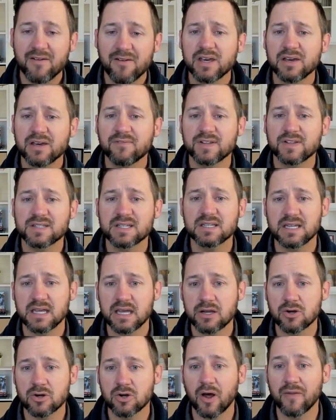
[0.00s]
Heavy
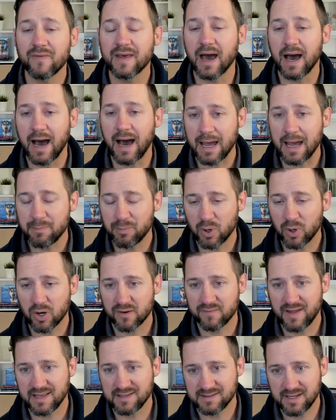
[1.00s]
emphasis here on the I
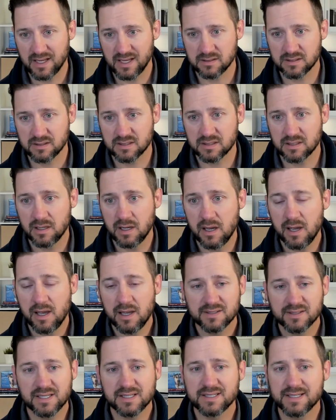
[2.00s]
part of that sentence
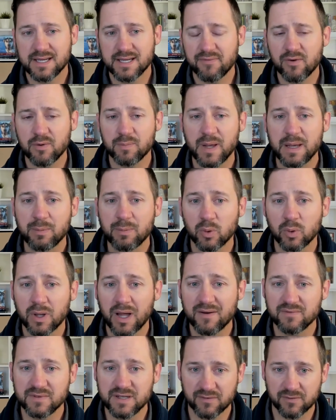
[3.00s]
since different
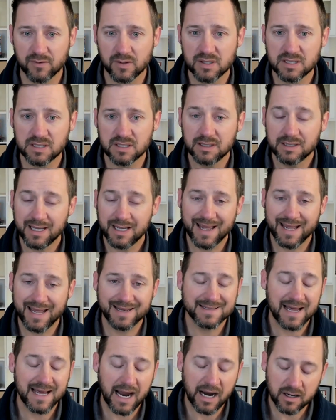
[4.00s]
people have different
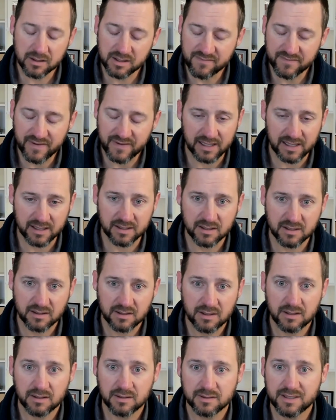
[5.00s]
and entirely valid
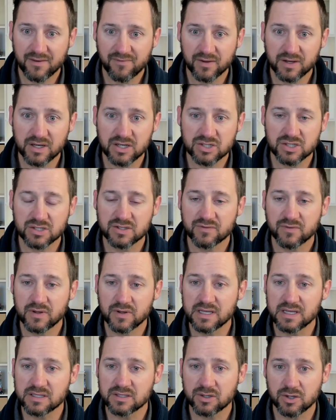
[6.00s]
definitions
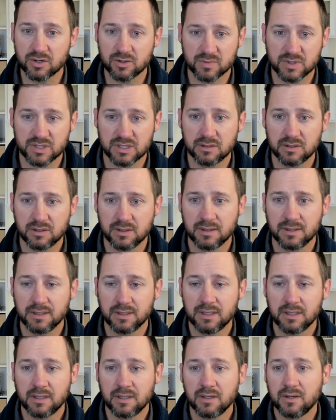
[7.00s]
for these terms.
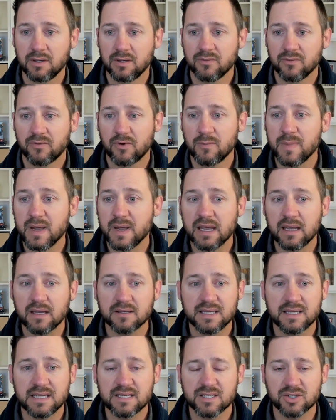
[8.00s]
For
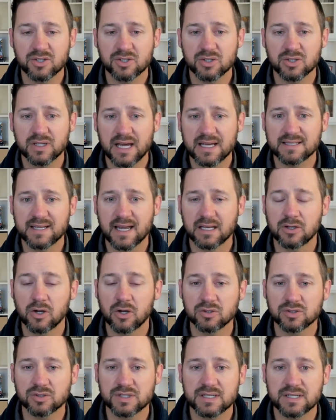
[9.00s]
me, decentralized
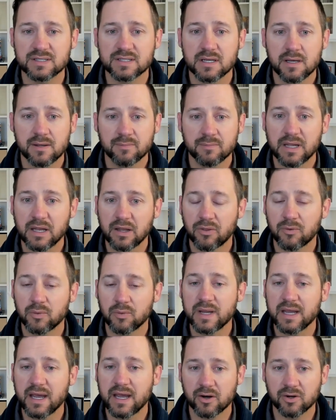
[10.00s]
technologies meet
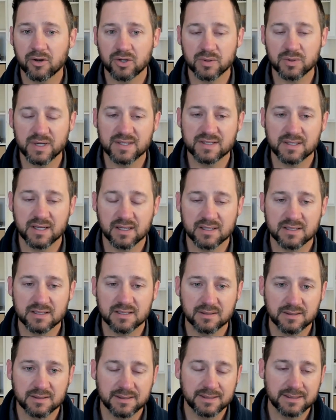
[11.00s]
three
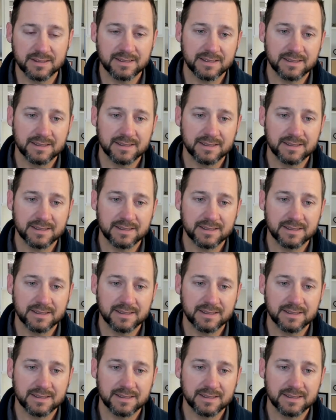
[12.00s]
characteristics.